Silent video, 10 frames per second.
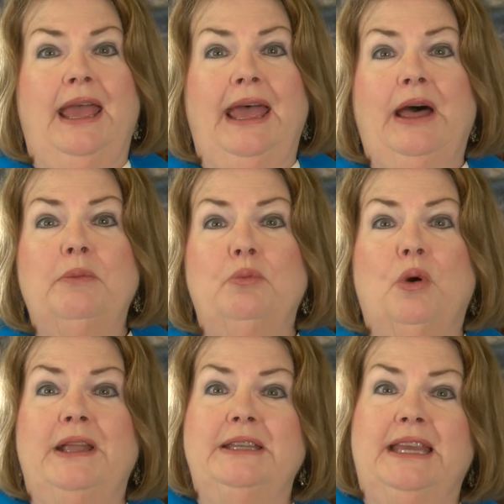help
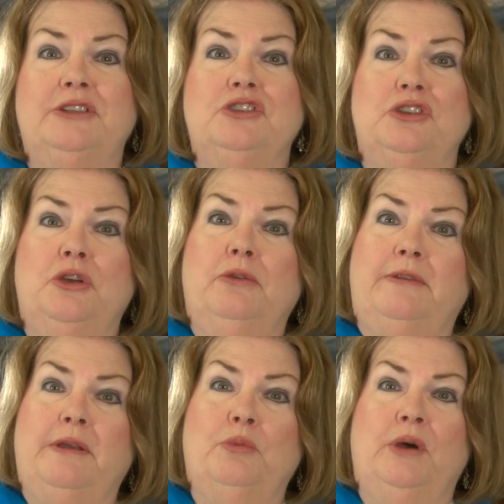one get to know
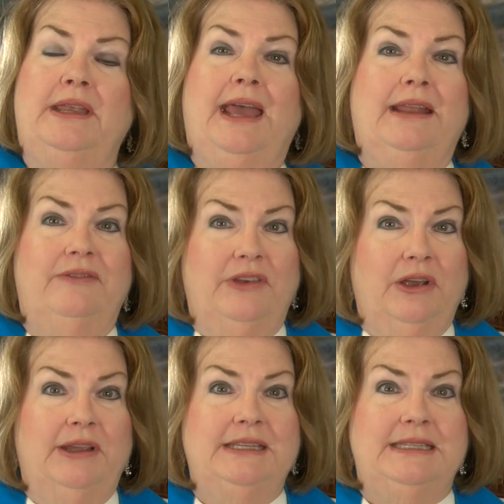someone at a
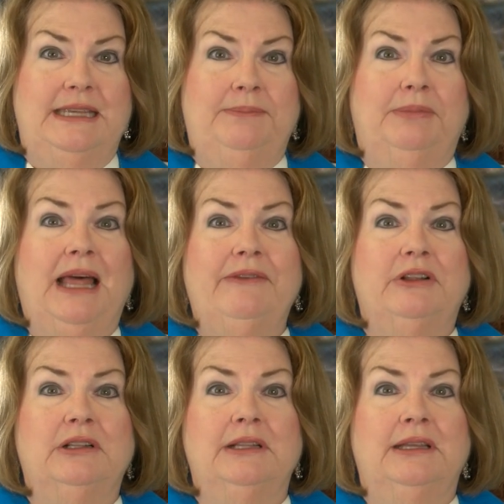very deep
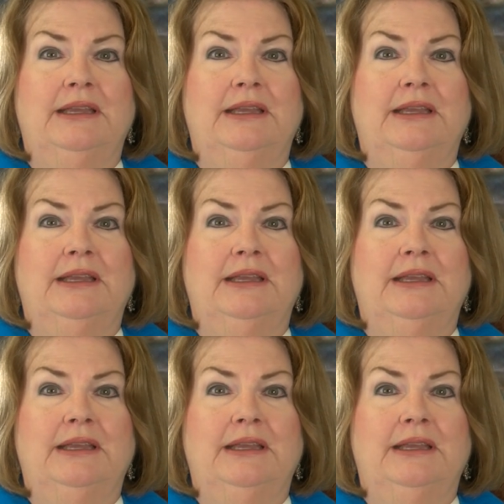level